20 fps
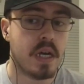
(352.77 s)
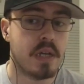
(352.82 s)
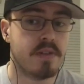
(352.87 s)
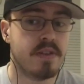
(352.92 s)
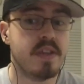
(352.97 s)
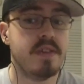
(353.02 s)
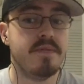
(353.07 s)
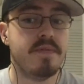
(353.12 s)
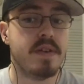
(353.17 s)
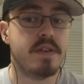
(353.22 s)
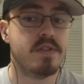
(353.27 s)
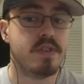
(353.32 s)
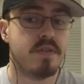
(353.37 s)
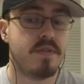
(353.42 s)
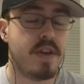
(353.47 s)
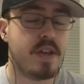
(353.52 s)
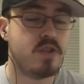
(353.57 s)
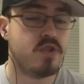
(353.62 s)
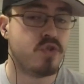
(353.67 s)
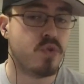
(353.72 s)
Defensive
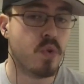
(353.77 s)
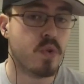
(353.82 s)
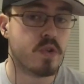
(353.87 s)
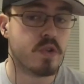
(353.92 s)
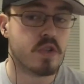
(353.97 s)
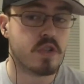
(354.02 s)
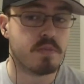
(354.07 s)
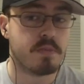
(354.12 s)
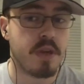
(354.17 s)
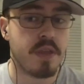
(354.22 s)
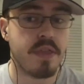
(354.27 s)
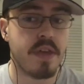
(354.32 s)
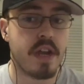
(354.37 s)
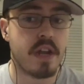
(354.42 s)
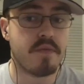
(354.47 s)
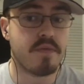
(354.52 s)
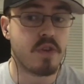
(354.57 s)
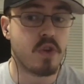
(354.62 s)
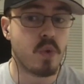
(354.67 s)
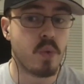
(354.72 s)
end Jordan Smith out
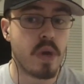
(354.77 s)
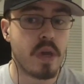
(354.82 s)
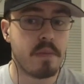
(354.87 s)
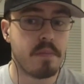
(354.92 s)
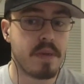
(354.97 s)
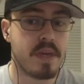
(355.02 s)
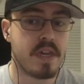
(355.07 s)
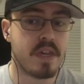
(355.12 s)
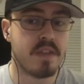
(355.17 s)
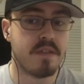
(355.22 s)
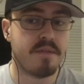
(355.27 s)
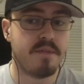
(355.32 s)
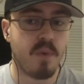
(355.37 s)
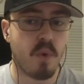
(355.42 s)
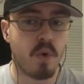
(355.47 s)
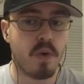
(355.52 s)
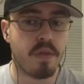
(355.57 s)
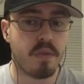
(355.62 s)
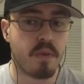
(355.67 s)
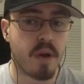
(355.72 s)
of UAB in the
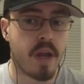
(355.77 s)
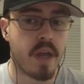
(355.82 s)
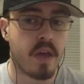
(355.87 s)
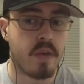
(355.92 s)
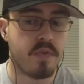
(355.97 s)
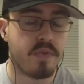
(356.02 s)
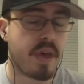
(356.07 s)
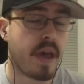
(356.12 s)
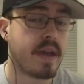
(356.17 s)
fourth round.